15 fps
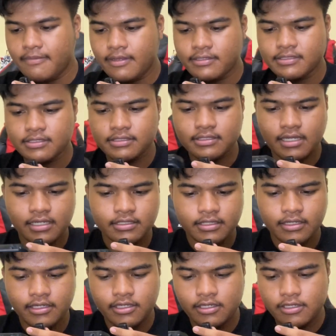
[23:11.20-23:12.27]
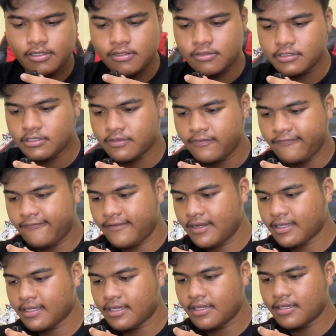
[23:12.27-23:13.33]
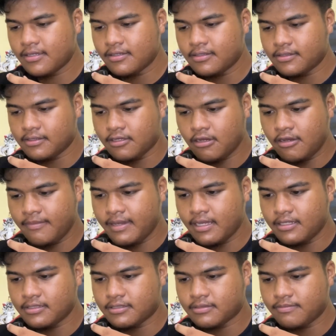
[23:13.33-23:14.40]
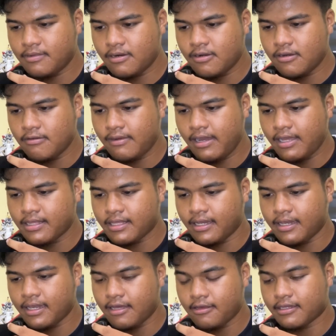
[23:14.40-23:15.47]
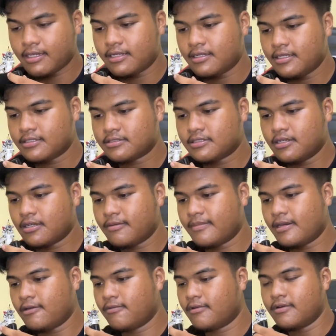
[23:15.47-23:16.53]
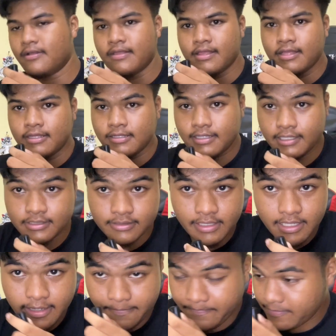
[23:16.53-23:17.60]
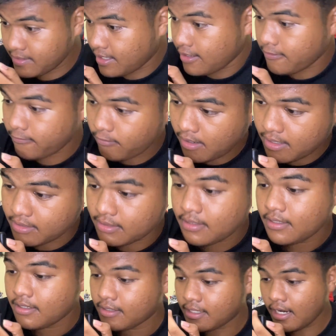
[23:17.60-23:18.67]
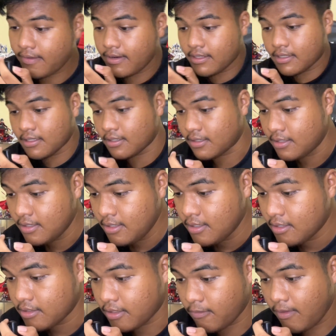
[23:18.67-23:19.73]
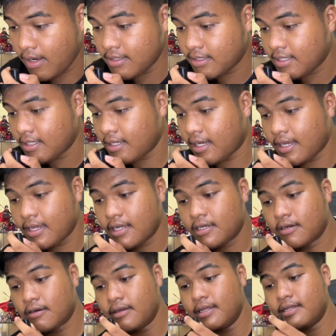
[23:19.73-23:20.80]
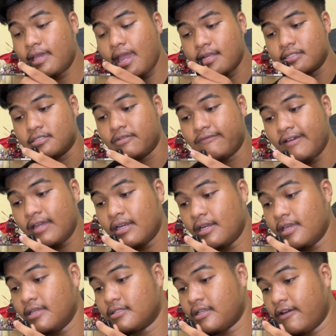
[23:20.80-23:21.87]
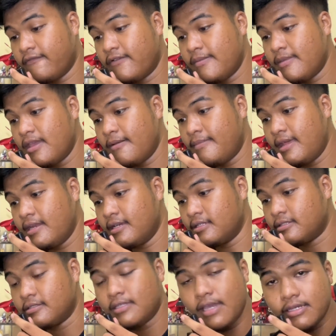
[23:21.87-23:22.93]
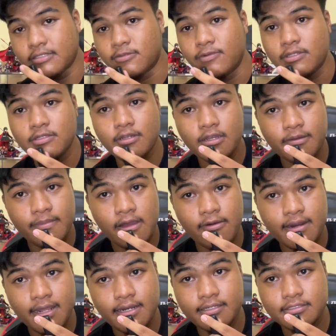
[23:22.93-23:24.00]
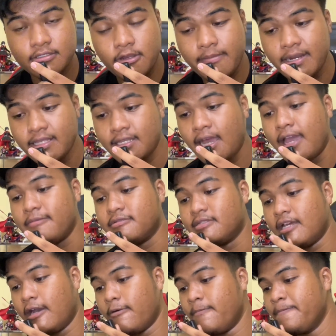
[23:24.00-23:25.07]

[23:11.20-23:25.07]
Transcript: that's such a huge freaking comments, bro. What the hell? Okay, let's talk about. Let's read it. Okay, one character. The one thing I adore in X, finally, some female bladers. Yes, we talk about it so many times now.